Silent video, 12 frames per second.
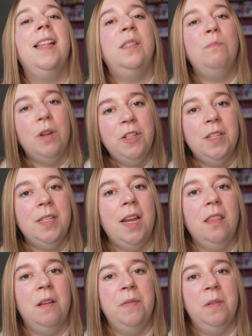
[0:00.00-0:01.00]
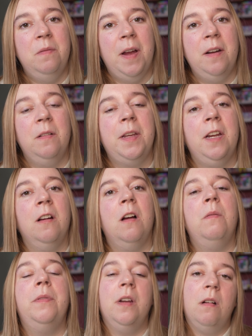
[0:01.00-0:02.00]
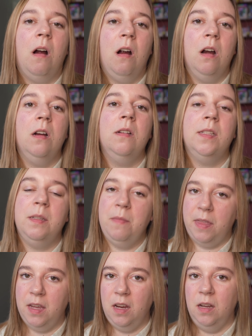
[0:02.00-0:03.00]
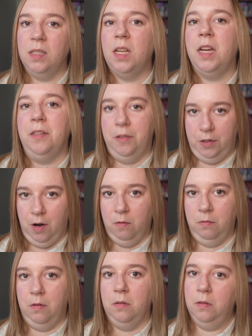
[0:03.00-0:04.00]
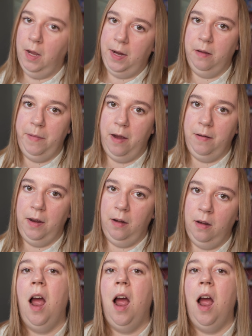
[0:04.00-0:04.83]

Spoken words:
As much as I love the Vital Hero, there are some things I don't like about it.